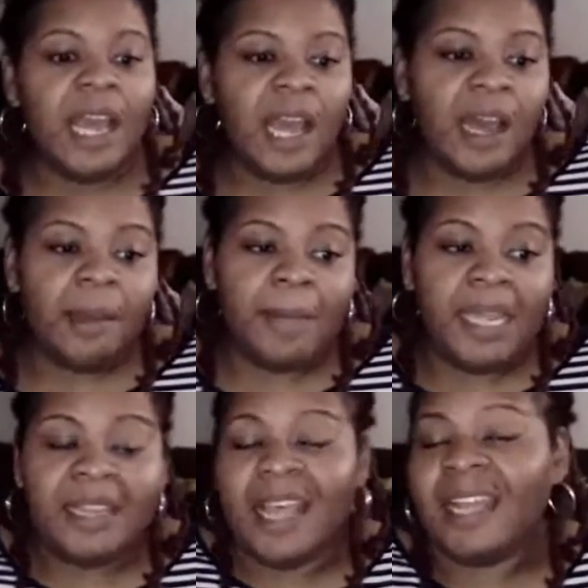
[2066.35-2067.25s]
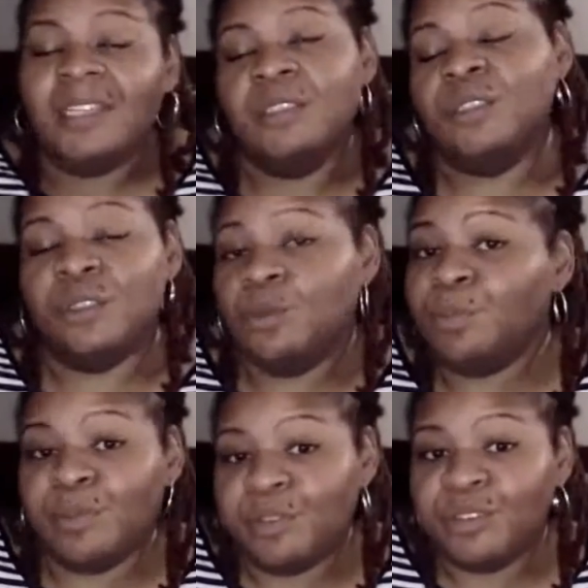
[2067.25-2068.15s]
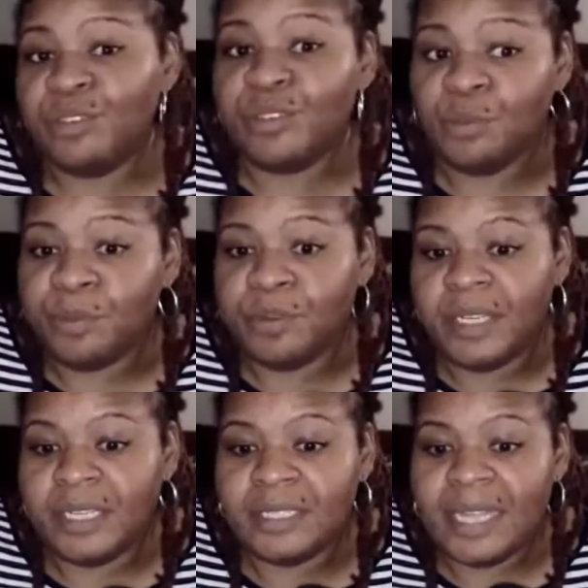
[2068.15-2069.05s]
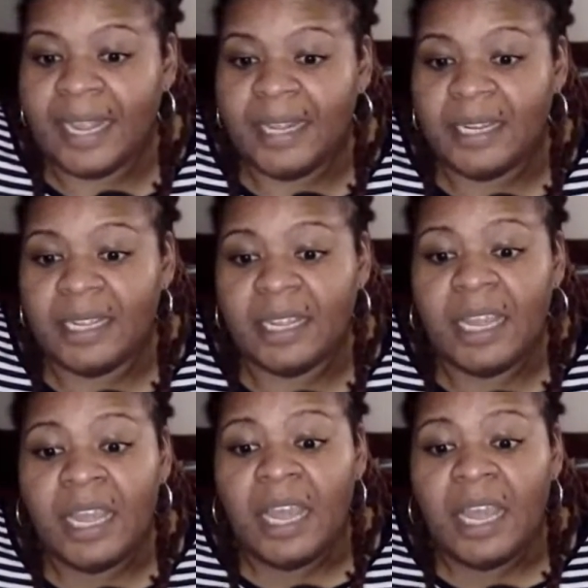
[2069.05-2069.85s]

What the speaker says: And that is super, super exciting.